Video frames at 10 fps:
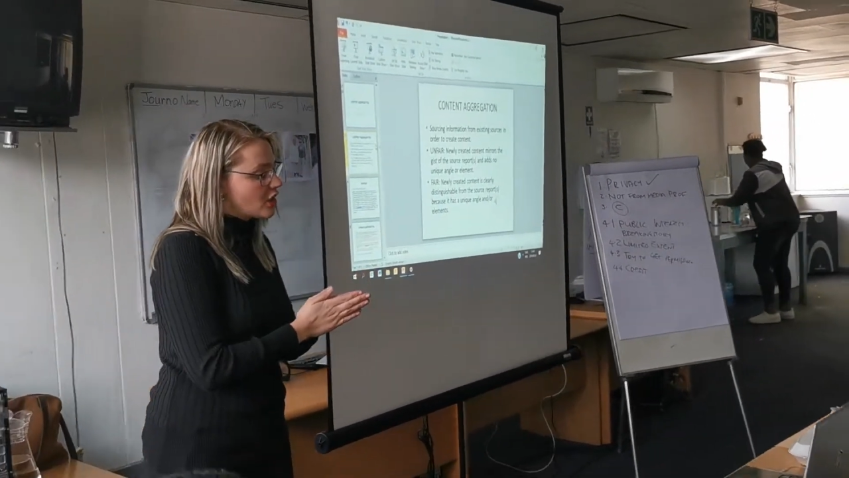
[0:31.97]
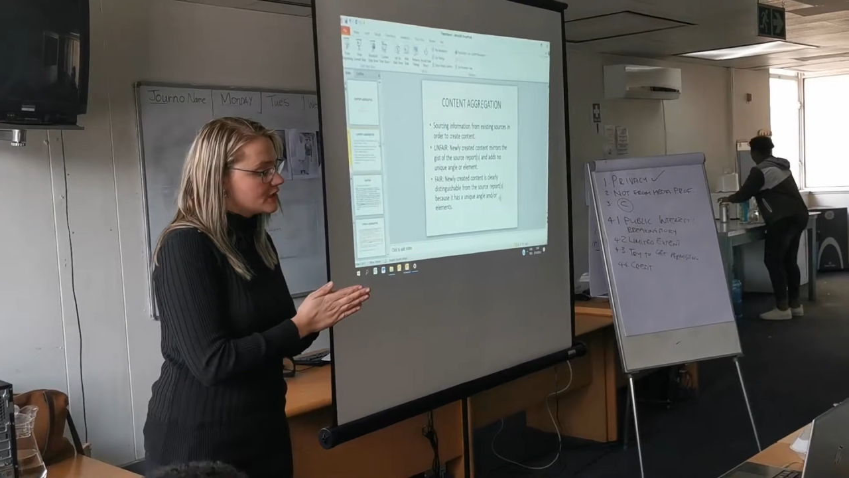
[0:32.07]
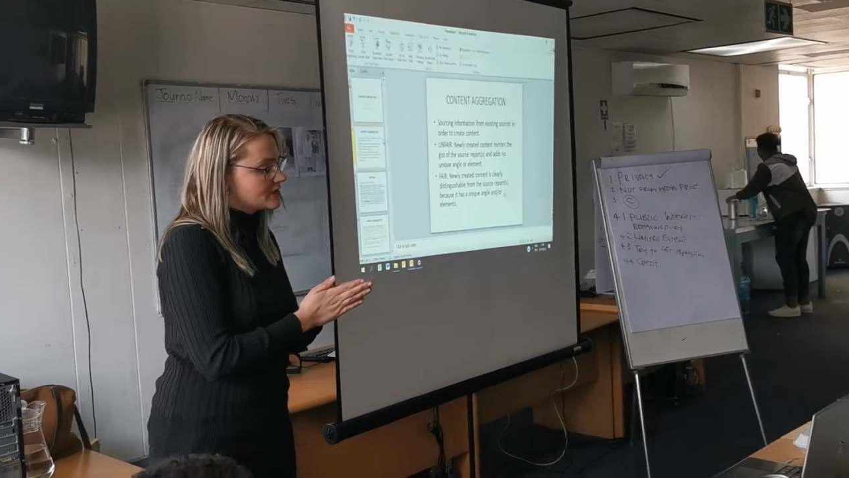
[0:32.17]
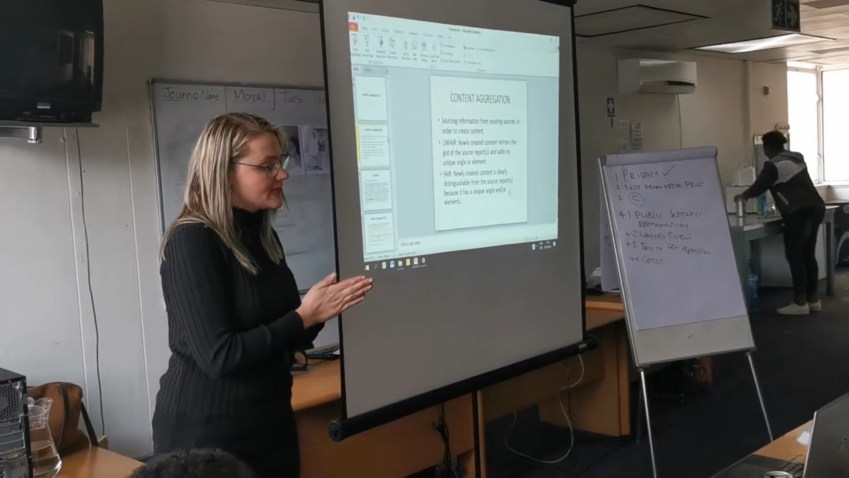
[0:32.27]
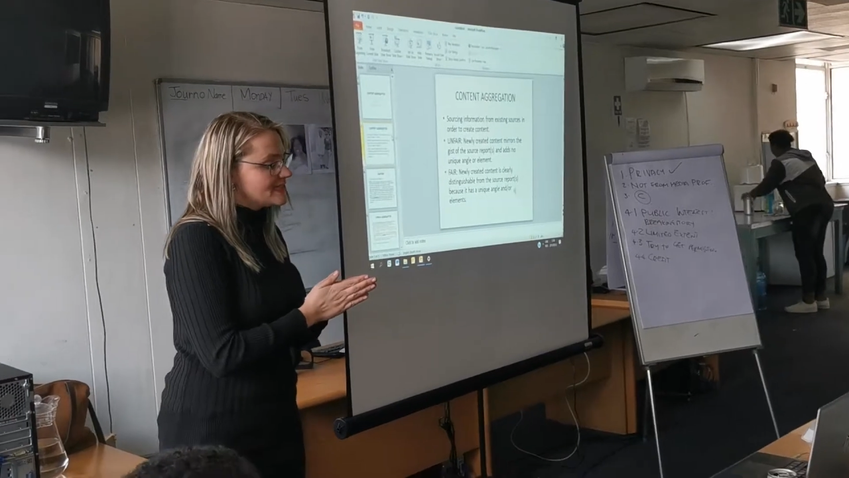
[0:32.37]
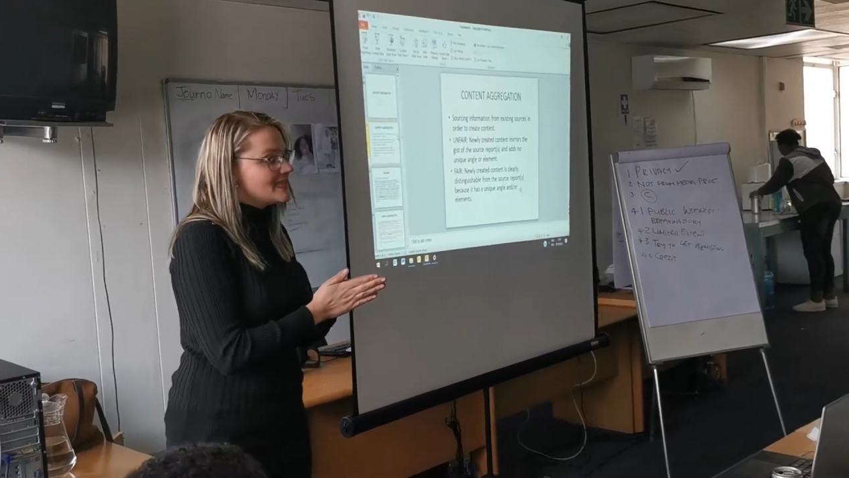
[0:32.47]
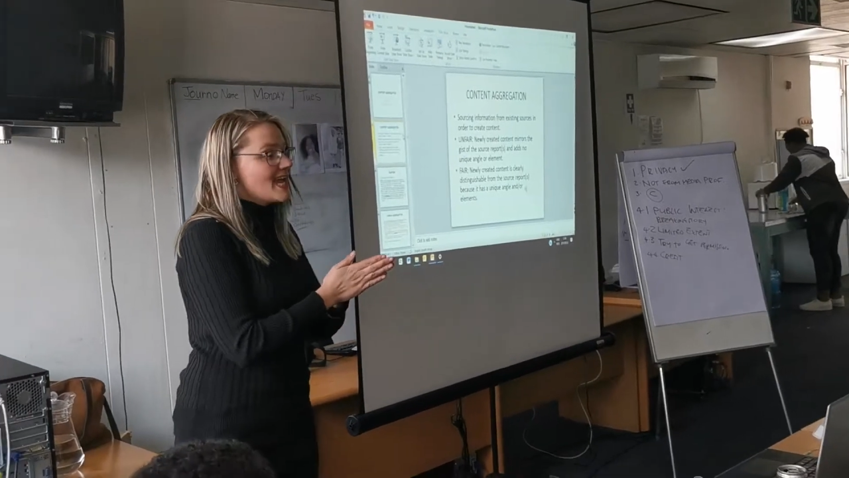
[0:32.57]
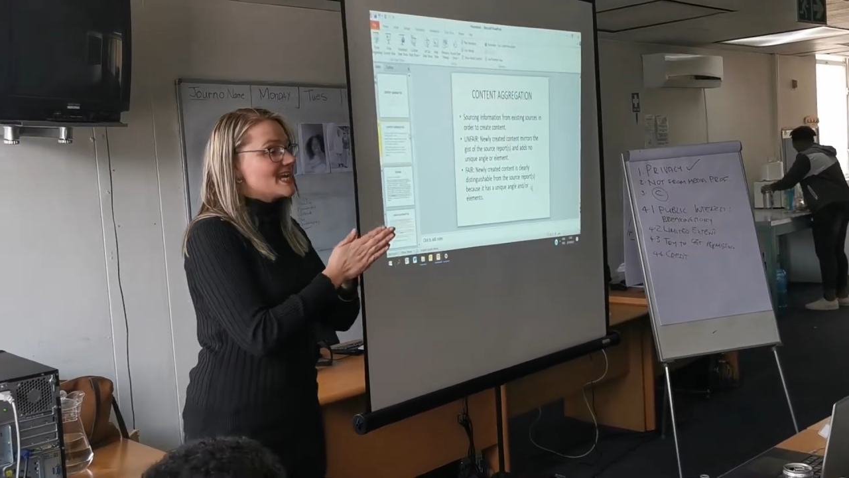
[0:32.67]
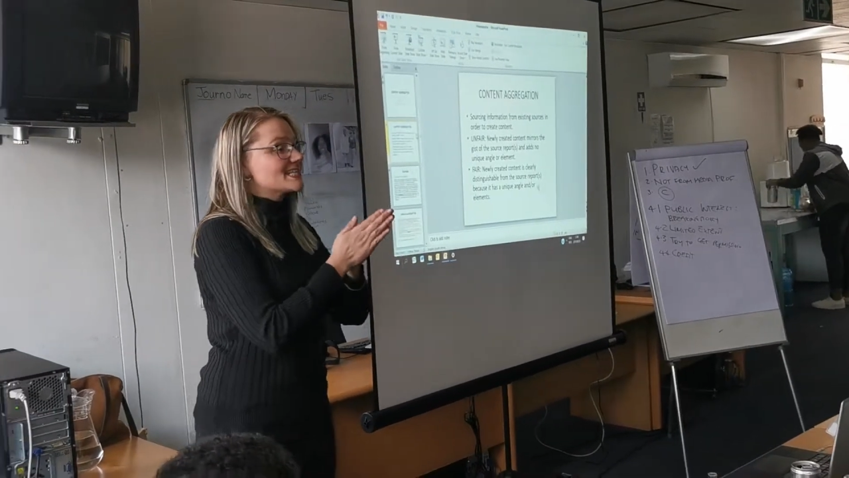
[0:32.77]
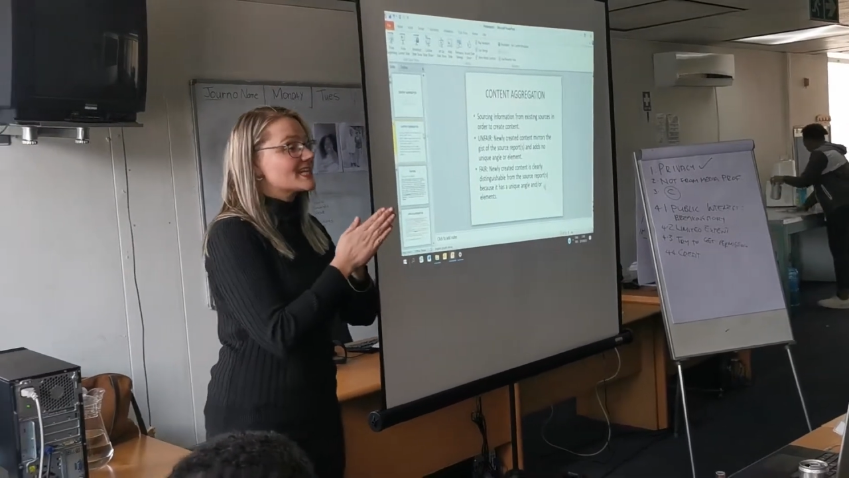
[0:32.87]
content
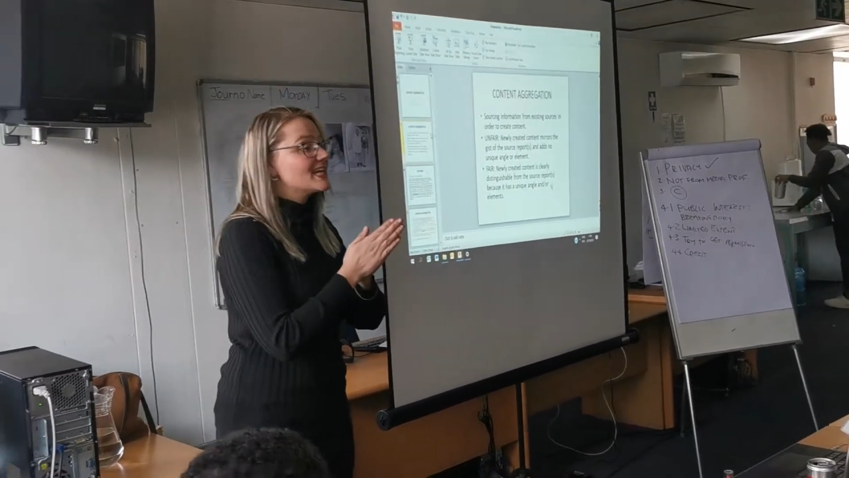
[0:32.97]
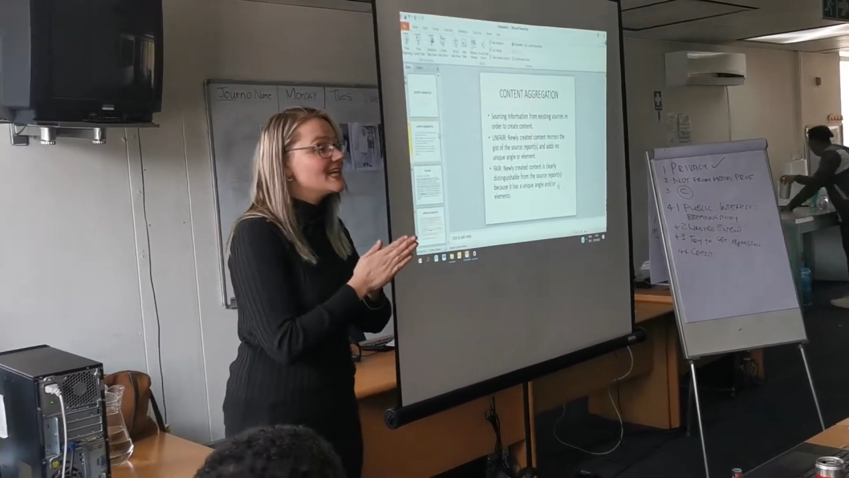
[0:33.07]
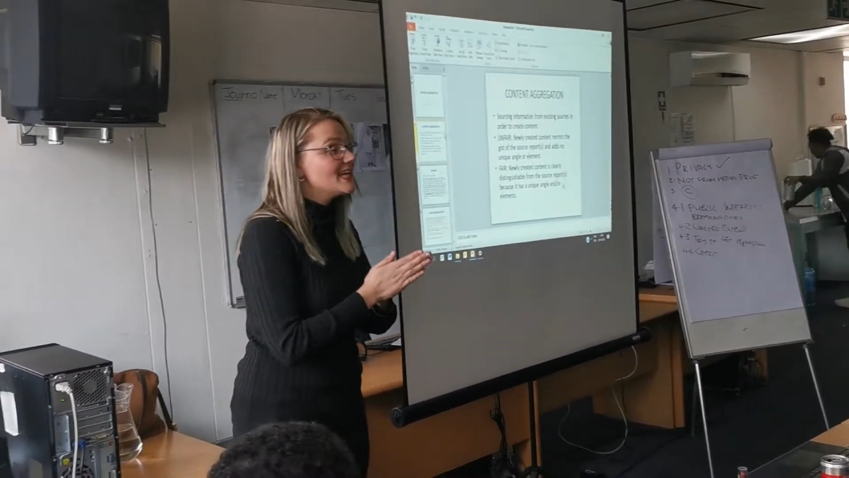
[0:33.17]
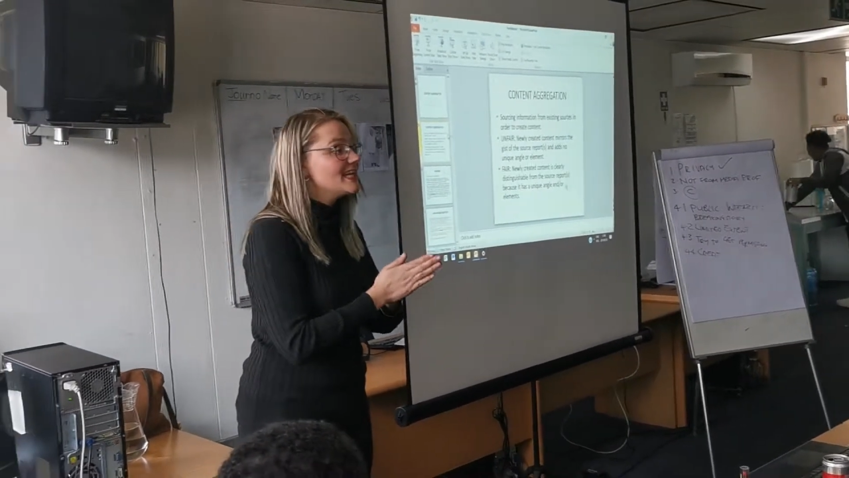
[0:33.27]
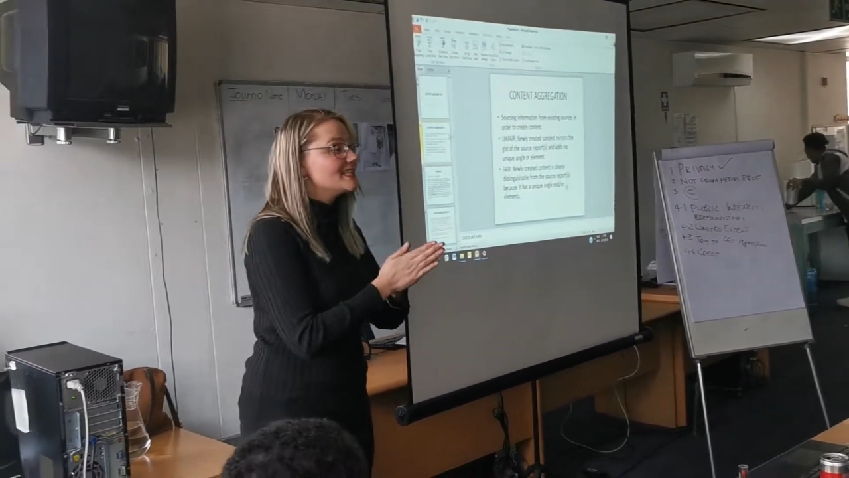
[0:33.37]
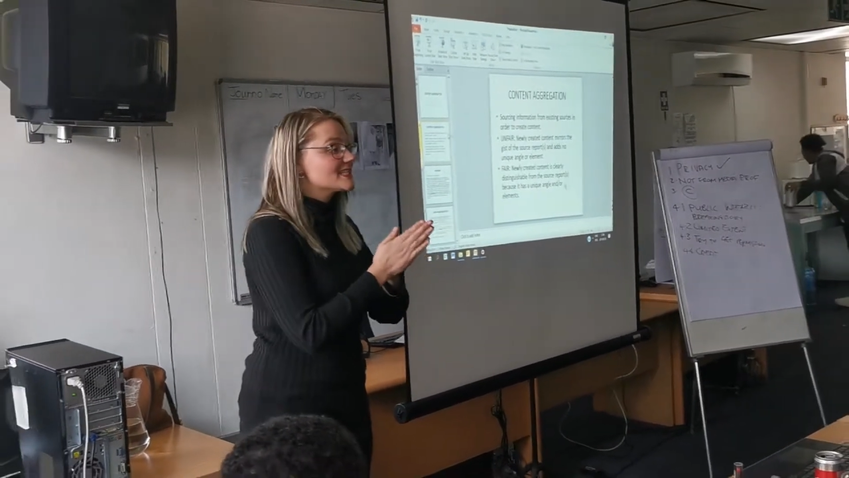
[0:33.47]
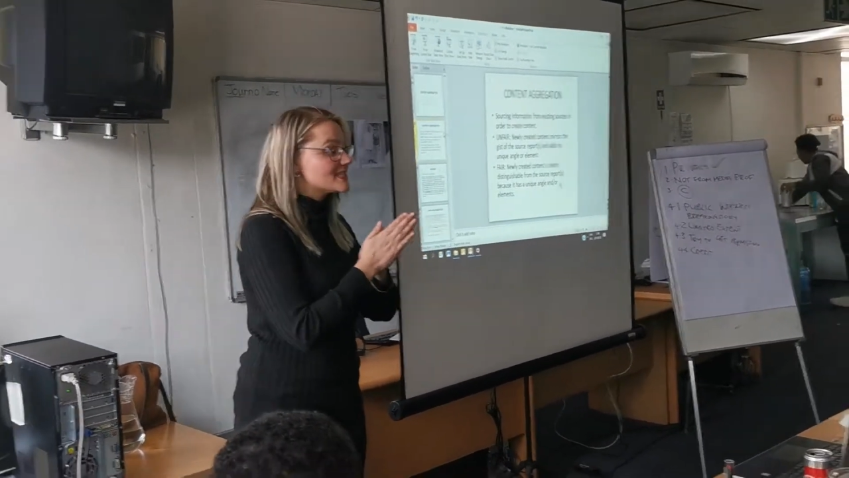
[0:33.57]
is clearly